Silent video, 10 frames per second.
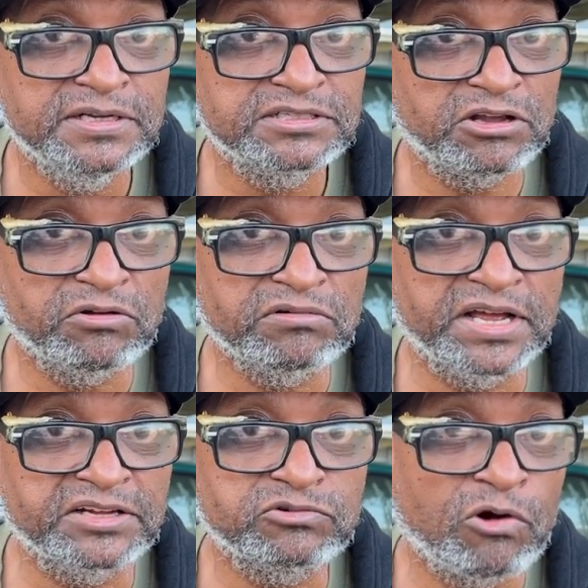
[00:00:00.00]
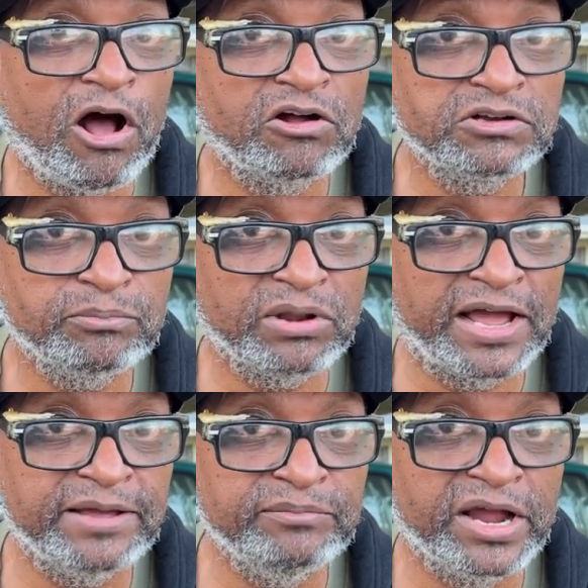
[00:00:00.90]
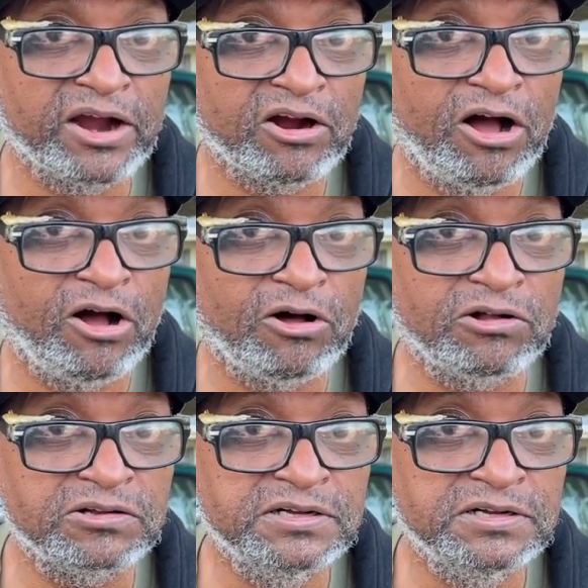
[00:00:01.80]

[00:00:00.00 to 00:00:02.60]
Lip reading: So it's wrong to blame Mayor Hall.